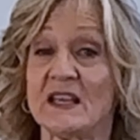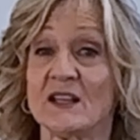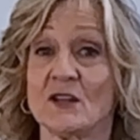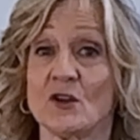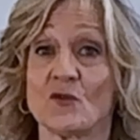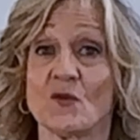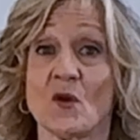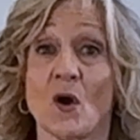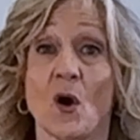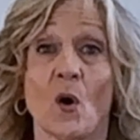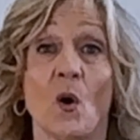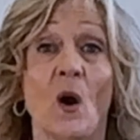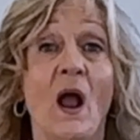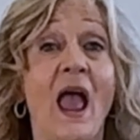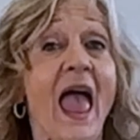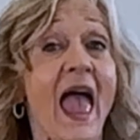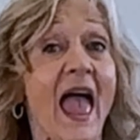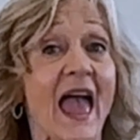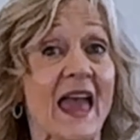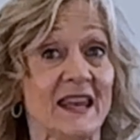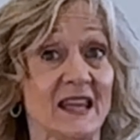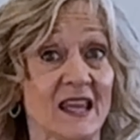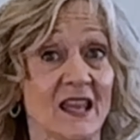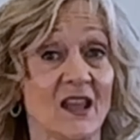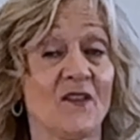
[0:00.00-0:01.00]
in a row,
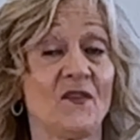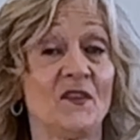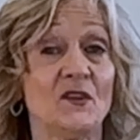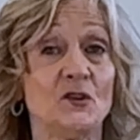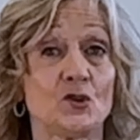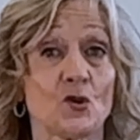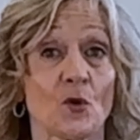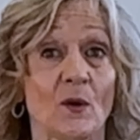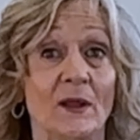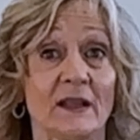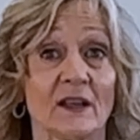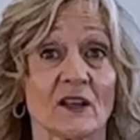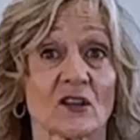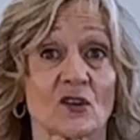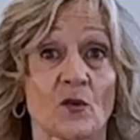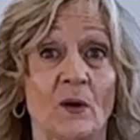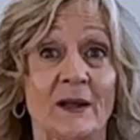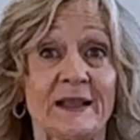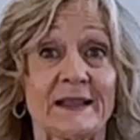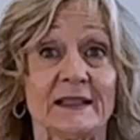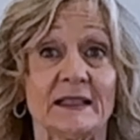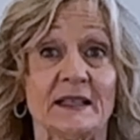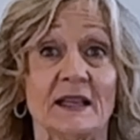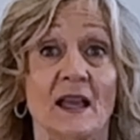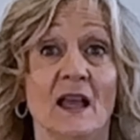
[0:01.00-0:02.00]
and even doing it
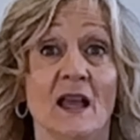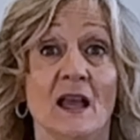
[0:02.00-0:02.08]
quickly.